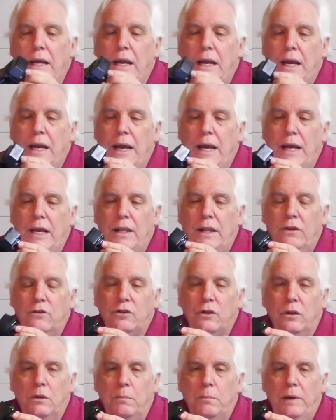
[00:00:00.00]
And there's
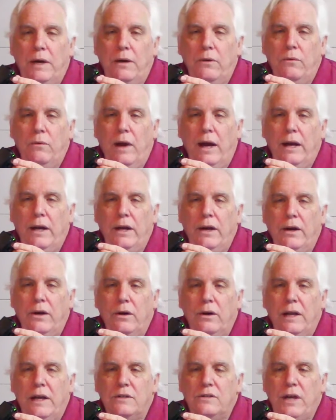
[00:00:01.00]
a little button right here,
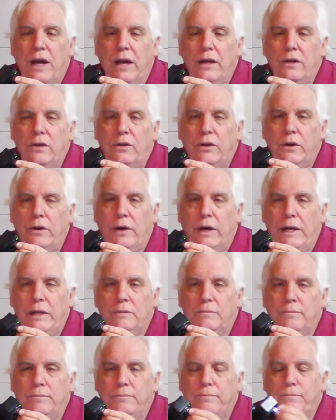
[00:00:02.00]
and that's how you do it.
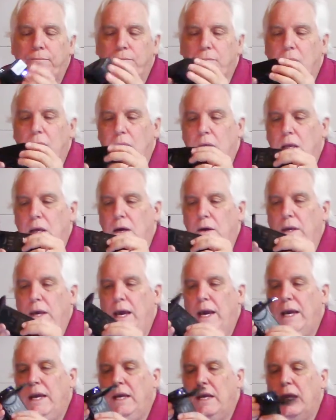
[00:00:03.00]

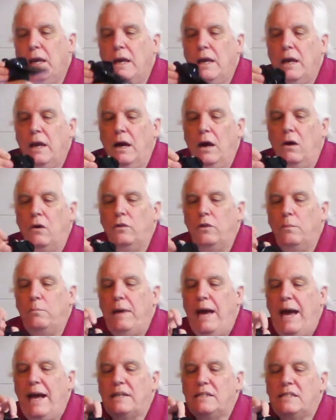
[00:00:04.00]
Okay? On the
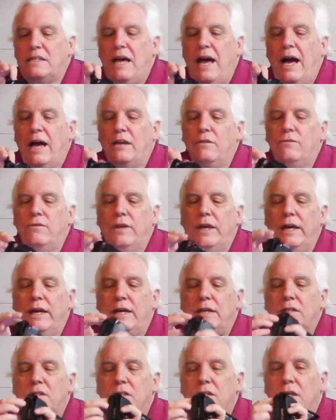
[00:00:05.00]
back side of
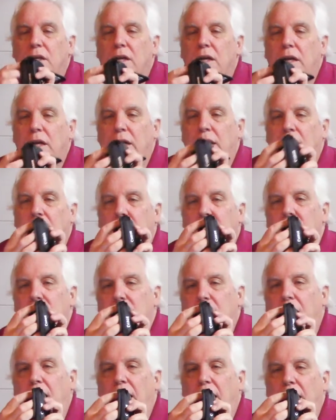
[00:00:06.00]
this is
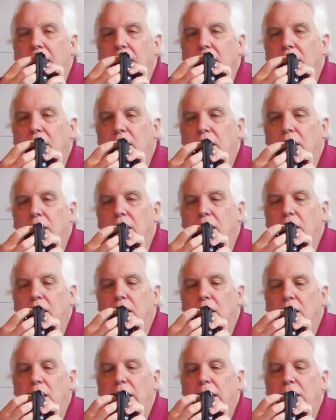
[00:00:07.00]
a
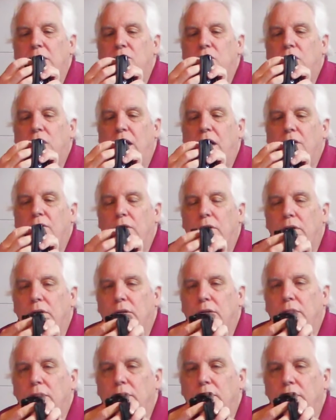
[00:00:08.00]
lens cover.
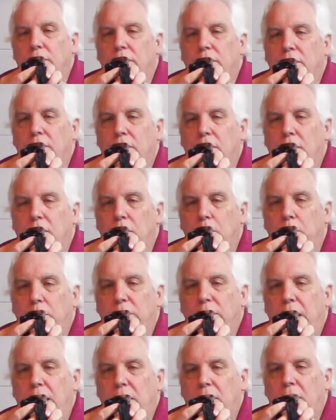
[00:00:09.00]

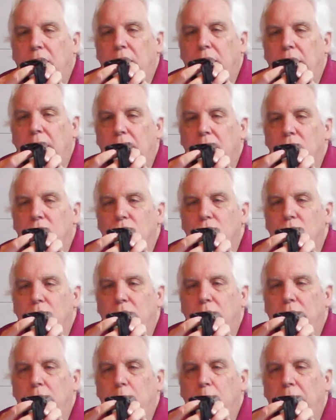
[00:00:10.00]
protect the lens. You
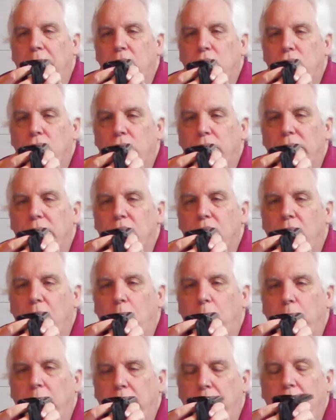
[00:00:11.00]
need to make sure it's
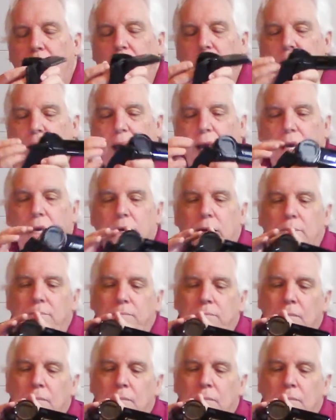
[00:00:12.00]
open. It'll tell you.